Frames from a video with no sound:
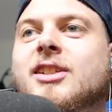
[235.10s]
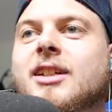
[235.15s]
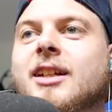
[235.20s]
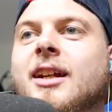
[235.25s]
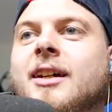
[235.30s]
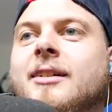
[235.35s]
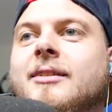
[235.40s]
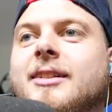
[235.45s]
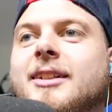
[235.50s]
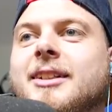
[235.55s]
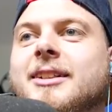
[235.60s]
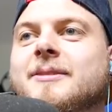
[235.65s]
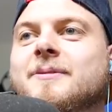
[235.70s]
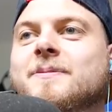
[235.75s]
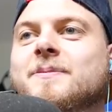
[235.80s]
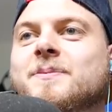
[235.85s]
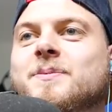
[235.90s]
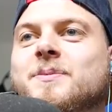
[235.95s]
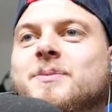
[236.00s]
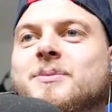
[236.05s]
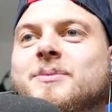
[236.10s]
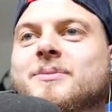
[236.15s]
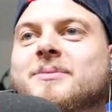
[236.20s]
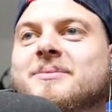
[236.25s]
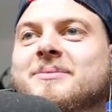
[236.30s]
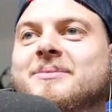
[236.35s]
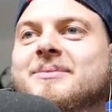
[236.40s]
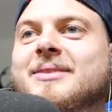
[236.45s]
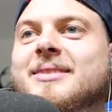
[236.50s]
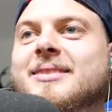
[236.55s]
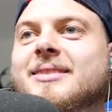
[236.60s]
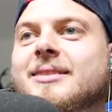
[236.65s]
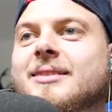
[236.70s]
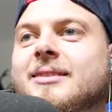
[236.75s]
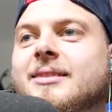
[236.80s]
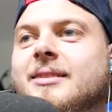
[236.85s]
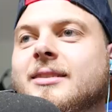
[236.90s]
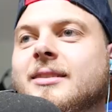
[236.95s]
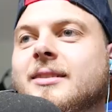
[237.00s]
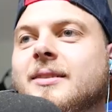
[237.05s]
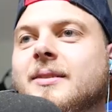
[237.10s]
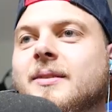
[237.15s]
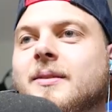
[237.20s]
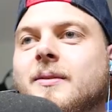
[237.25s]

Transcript: Yeah. You know. Maybe you can do pack openings